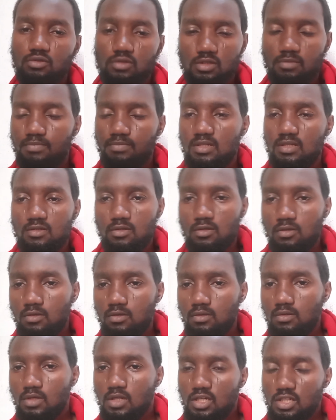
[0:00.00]
It depends on
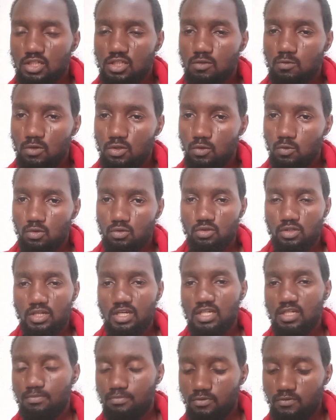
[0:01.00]
the way you want to
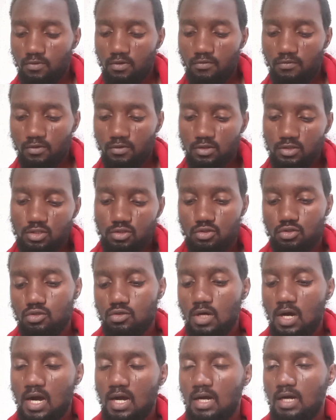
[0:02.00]
get the proof of fund into
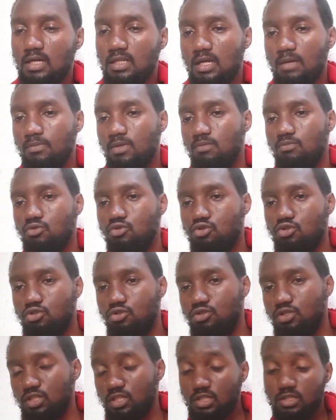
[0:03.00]
your account and be able to
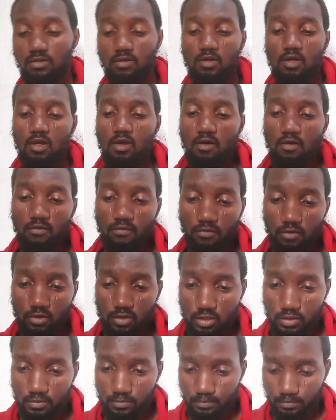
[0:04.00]
use it for
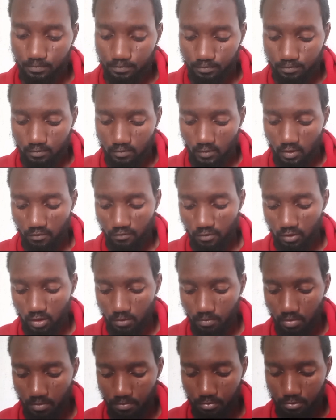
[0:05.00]
the
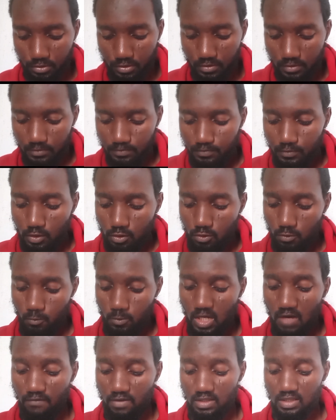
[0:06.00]
purpose. So we
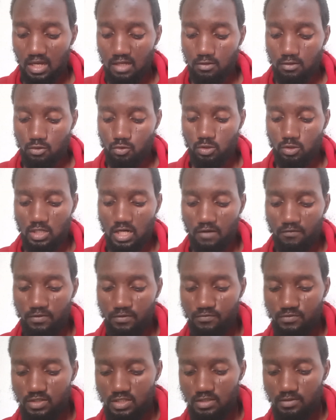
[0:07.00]
have
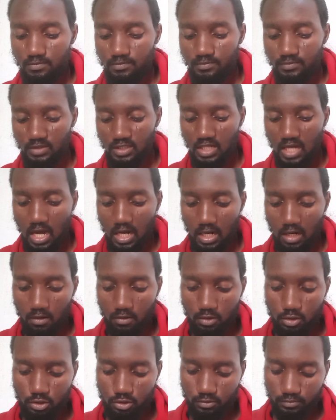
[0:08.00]
8,250 in our
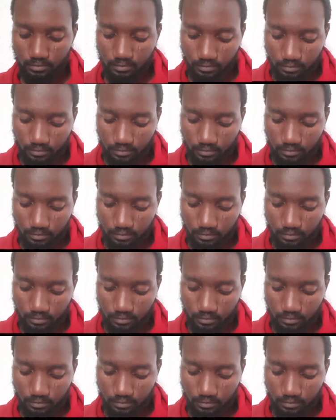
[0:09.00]
calculation.